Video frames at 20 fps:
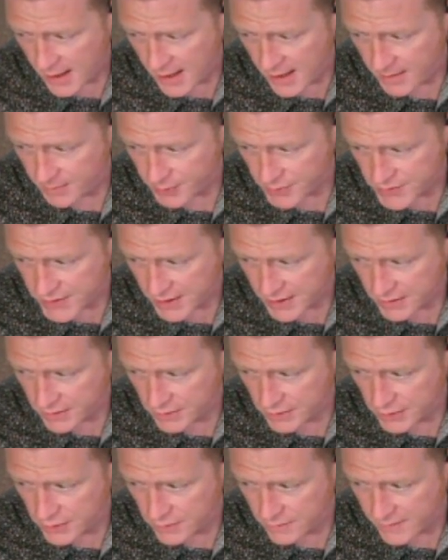In
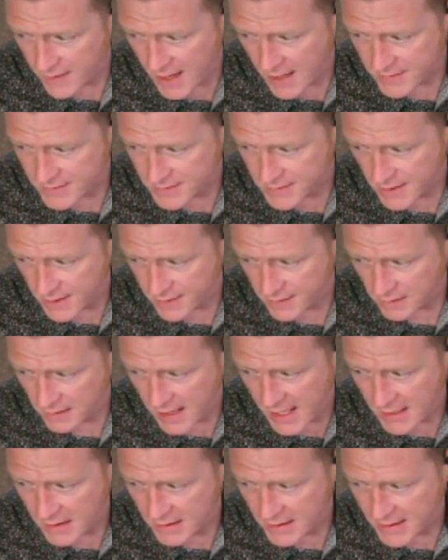particular, you've got
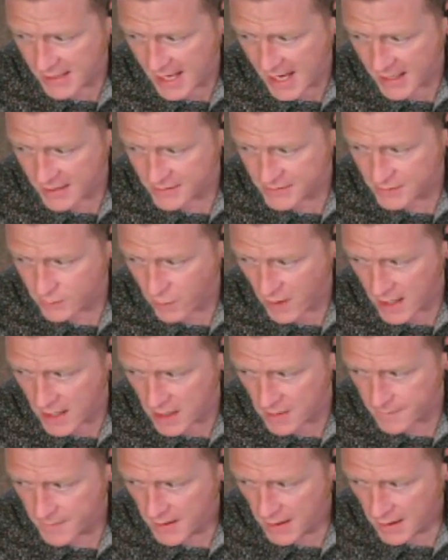the Langley case
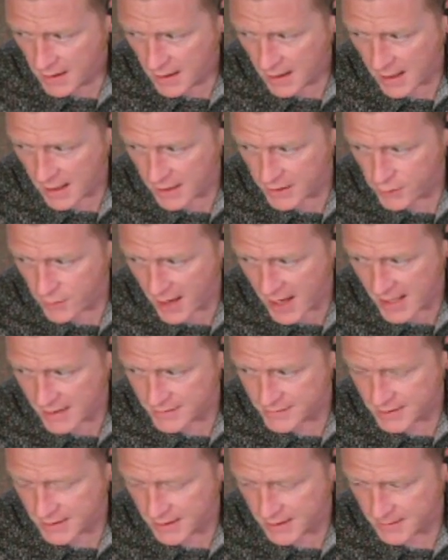where you
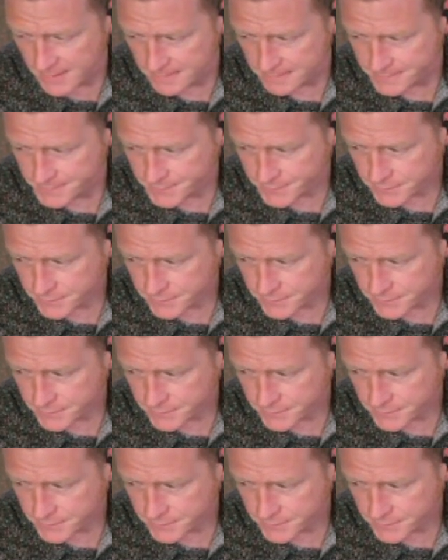had